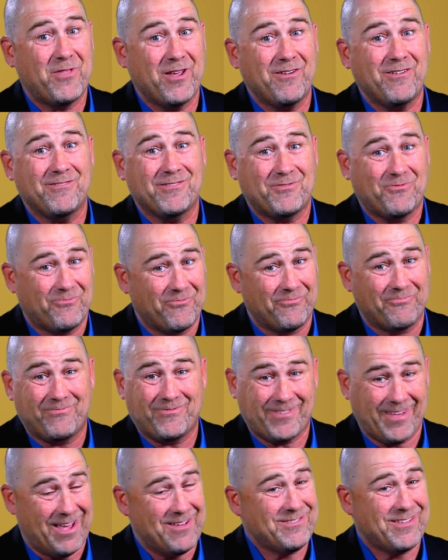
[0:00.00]
there
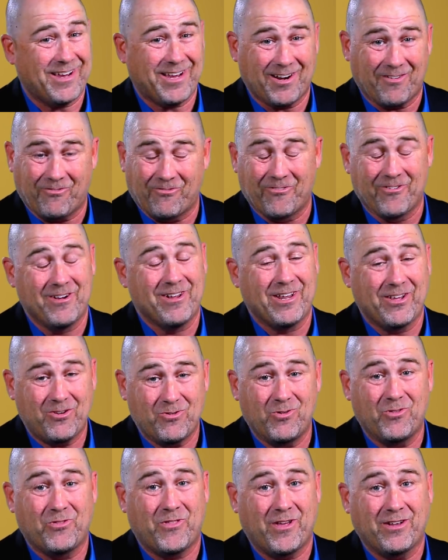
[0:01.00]
sounds like a really
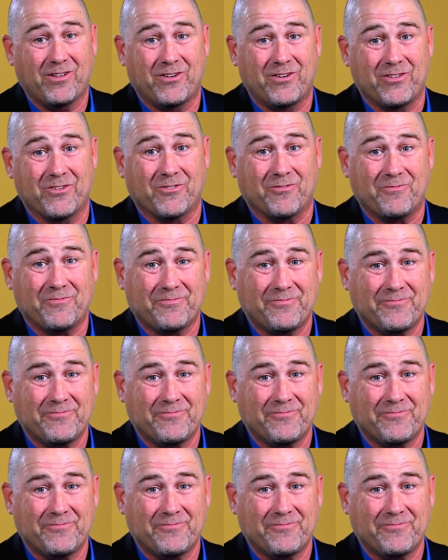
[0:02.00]
cool thing to do.